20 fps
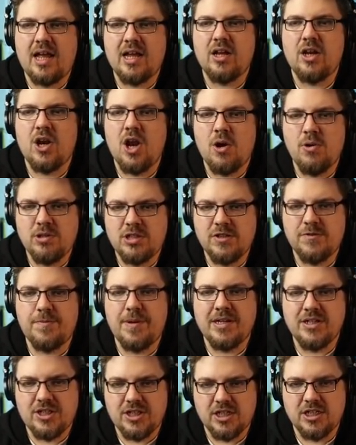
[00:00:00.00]
like loads of
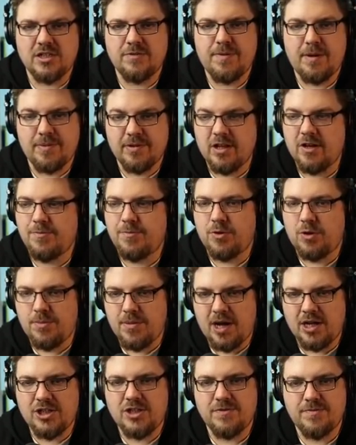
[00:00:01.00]
pictures of people that have bought
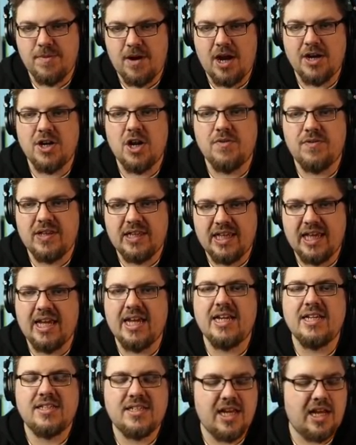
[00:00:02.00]
merch of mine over the
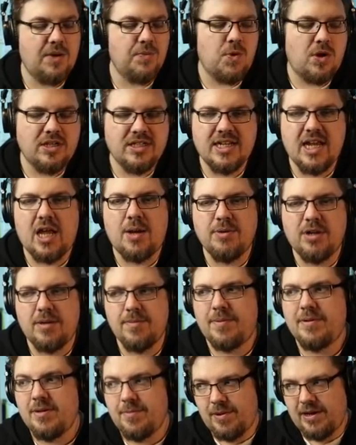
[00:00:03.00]
years. And one day I'm
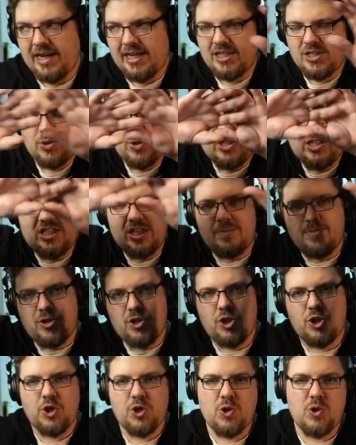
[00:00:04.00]
going to put it into some
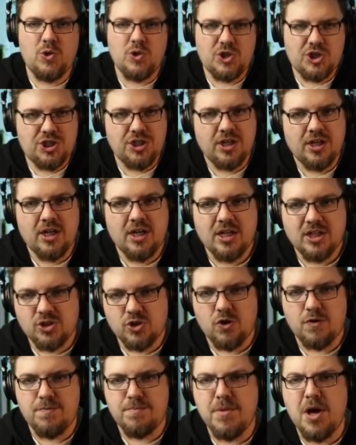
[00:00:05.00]
huge
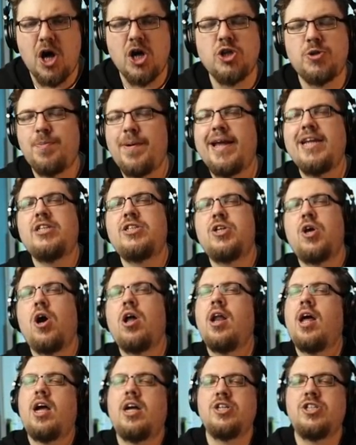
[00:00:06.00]
sort of merch-based
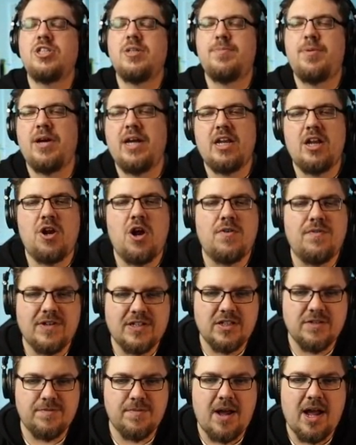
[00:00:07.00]
collage to put in an
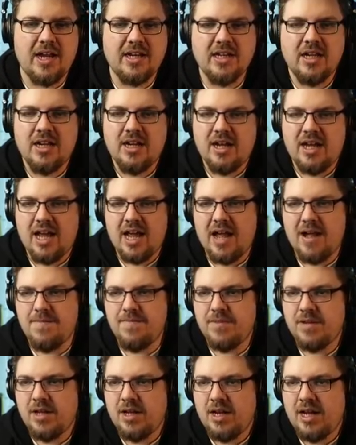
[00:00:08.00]
office of mine.
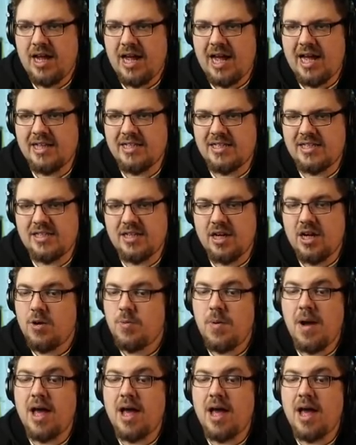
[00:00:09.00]
I won't